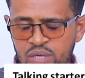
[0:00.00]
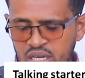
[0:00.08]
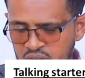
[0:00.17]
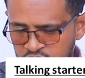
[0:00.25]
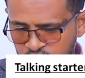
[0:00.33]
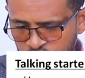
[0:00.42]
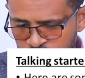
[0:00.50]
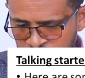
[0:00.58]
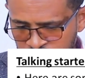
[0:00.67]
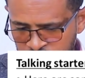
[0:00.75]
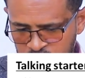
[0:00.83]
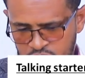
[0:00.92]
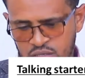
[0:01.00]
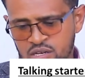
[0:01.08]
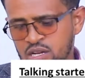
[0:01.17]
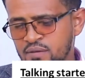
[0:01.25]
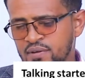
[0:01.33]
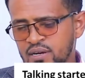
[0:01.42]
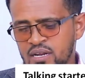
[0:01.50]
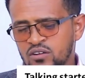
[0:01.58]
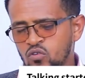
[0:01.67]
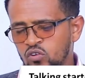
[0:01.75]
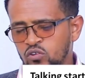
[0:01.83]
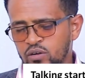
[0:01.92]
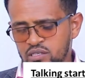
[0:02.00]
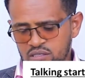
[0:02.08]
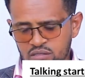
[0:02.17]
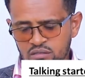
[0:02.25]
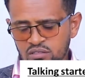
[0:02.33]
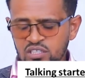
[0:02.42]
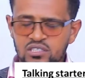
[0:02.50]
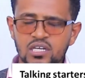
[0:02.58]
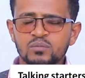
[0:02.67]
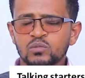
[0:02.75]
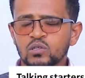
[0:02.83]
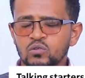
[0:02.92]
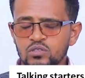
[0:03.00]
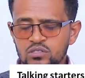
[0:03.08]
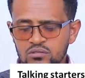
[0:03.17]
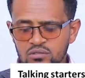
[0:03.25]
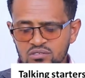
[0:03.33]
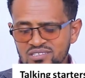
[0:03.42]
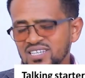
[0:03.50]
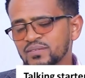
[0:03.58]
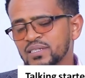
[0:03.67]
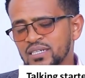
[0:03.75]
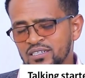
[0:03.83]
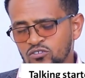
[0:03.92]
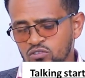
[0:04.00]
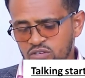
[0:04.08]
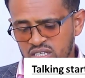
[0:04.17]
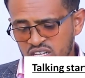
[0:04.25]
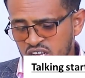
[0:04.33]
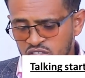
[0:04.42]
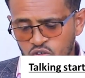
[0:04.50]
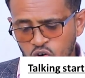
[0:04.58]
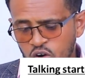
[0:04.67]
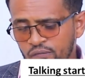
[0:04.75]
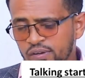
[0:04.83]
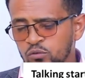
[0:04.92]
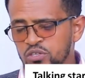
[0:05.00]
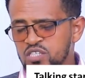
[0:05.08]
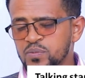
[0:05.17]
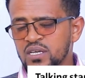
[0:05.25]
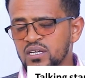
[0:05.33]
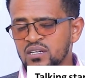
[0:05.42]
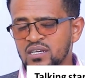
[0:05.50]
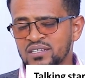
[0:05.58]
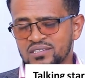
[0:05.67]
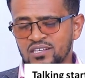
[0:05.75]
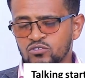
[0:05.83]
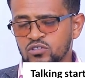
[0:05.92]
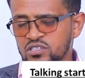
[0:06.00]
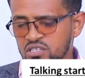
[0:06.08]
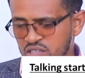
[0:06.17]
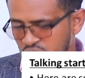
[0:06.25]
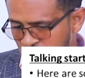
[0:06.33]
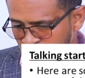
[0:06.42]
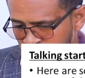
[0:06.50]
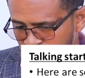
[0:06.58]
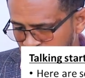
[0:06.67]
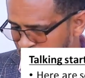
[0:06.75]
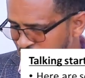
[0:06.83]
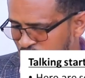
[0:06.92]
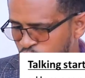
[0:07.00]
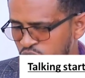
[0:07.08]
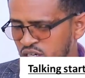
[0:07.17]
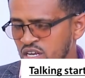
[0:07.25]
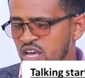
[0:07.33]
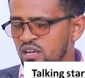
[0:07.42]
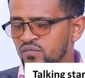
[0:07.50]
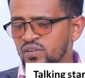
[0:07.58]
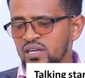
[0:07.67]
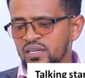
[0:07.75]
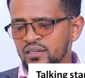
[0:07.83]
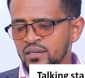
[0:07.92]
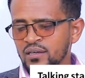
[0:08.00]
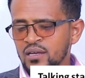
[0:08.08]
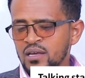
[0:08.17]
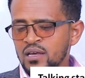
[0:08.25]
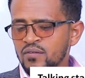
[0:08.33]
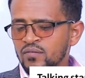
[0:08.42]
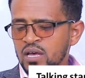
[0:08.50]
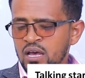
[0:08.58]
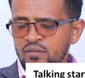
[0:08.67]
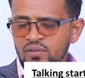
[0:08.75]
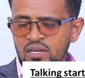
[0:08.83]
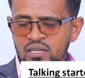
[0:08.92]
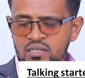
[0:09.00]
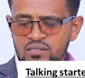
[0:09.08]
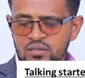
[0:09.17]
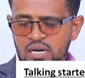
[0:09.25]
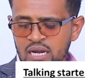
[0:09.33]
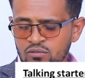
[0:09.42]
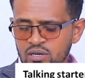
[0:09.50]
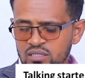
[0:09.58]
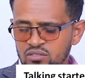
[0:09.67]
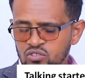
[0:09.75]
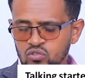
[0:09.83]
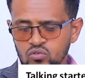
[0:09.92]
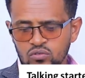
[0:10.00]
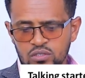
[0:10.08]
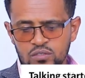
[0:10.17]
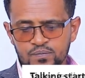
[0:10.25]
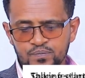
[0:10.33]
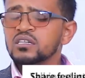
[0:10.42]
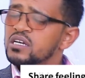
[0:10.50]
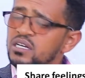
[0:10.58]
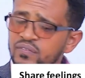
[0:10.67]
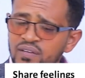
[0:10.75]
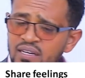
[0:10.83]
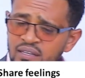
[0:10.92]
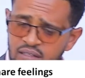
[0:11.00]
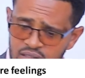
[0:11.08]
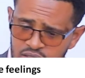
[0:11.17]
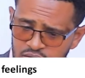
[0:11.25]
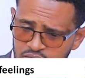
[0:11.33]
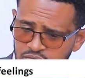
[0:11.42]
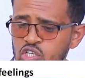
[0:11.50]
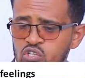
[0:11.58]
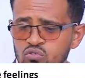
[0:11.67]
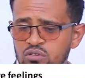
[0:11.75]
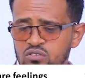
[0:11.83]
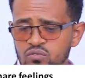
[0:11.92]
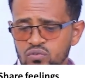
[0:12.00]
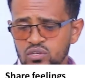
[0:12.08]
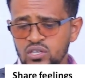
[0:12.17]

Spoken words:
be careful, just never and always. These terminologies, never and always. So often we speak in exaggerated terms, especially when feelings around what? Strong. Share feelings. This is also